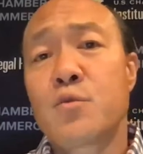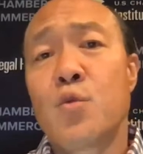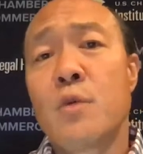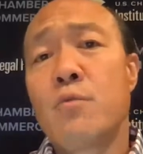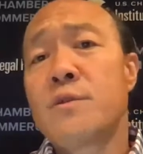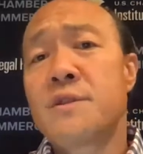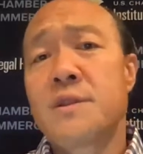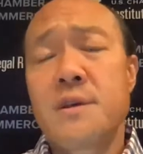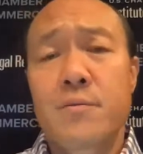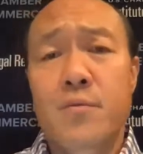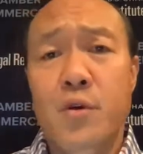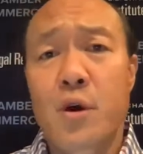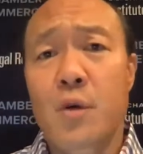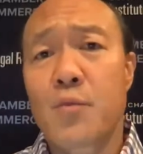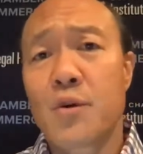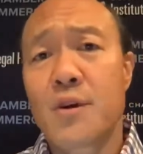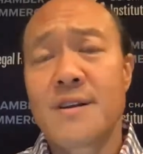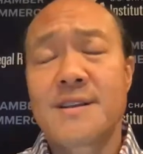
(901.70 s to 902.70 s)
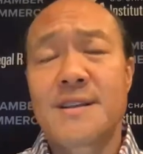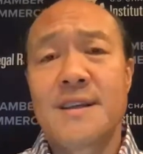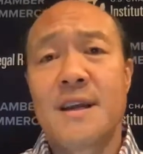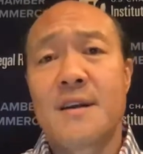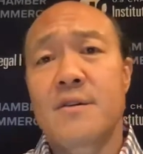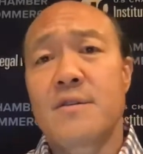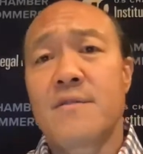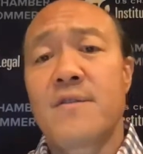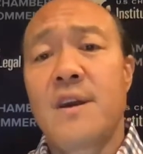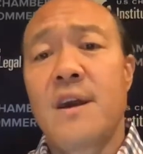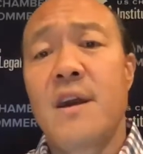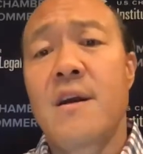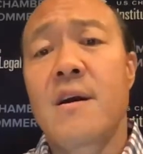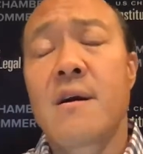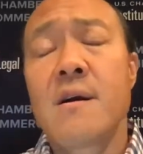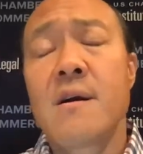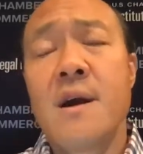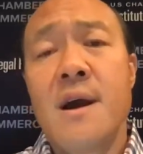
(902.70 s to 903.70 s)
and what was the appropriate standard of
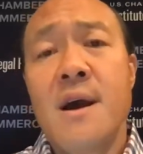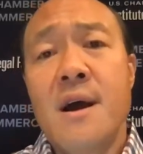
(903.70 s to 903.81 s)
care.